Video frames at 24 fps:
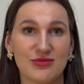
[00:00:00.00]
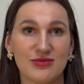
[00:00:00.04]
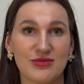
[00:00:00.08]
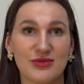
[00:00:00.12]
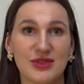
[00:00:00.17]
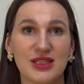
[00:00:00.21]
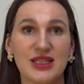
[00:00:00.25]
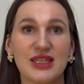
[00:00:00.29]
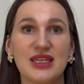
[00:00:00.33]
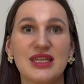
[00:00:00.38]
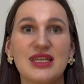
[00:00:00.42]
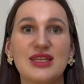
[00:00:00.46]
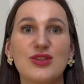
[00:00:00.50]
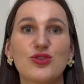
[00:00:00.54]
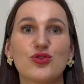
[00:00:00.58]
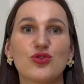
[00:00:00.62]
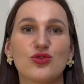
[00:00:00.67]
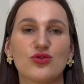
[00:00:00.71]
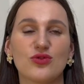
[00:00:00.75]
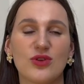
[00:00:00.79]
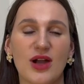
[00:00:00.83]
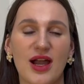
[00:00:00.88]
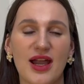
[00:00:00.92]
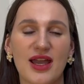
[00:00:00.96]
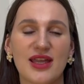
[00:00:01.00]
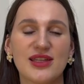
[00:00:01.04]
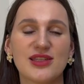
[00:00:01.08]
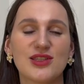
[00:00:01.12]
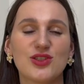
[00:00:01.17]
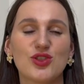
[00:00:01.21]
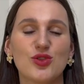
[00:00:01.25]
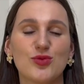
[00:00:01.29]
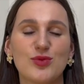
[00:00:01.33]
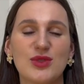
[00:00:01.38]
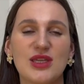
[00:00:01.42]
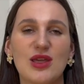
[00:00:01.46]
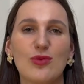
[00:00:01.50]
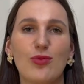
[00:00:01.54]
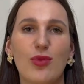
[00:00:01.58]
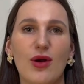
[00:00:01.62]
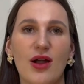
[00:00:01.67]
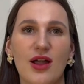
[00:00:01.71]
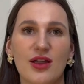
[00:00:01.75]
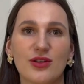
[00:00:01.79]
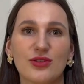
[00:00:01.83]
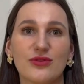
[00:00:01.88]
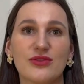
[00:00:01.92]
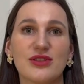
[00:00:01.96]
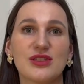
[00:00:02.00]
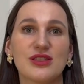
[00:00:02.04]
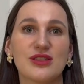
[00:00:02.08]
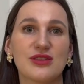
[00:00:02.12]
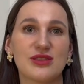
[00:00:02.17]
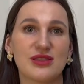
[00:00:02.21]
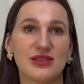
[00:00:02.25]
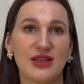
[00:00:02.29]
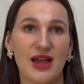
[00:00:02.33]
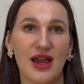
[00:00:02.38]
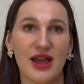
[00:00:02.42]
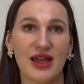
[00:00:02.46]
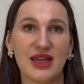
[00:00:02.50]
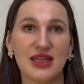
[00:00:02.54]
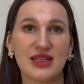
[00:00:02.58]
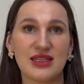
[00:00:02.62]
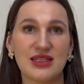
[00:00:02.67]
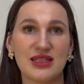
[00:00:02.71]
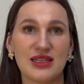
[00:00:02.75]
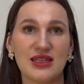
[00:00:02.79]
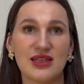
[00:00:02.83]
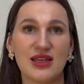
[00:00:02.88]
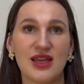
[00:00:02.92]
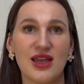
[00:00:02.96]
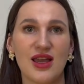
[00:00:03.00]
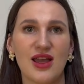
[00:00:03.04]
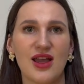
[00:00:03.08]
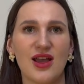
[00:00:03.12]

He tried to be a part of the society,